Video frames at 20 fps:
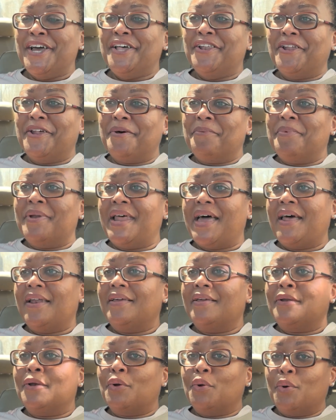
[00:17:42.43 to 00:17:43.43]
I'm
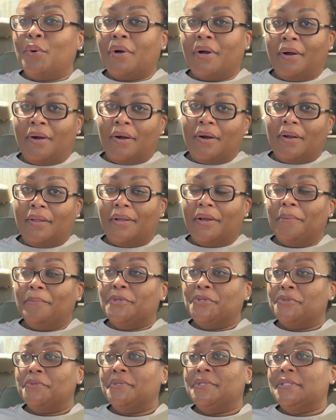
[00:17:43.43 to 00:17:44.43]
not ignoring her.
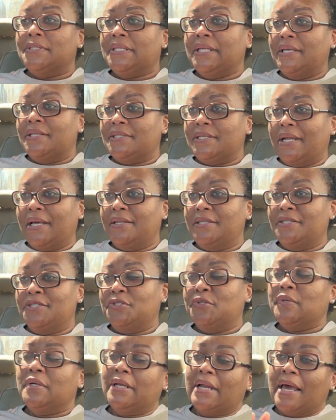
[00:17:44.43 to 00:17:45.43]
I'm doing the things that I need
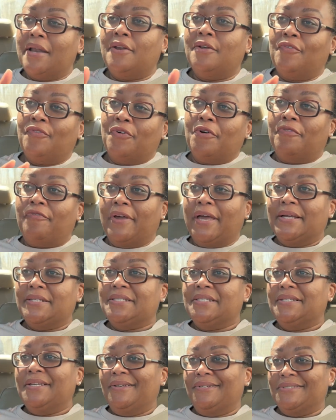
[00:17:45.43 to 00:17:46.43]
to do, and I know for a fact
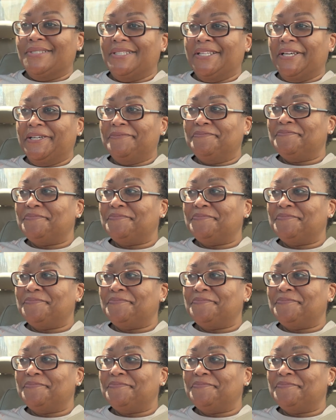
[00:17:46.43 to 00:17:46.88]
she knows that.